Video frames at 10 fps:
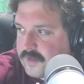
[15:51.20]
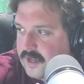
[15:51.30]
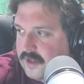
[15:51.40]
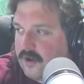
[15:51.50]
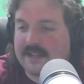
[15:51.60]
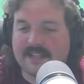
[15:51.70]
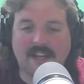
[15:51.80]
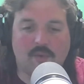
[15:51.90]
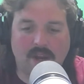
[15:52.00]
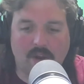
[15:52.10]
Oh, yeah, because I had
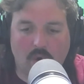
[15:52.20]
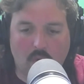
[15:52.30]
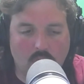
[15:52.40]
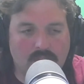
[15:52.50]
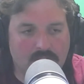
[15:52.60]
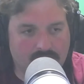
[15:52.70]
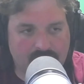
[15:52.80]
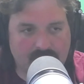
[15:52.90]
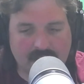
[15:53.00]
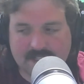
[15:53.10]
to wait a whole year for
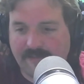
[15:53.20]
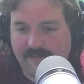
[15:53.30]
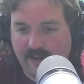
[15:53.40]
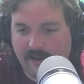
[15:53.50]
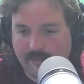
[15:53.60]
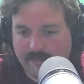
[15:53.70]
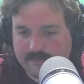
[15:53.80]
the XFL.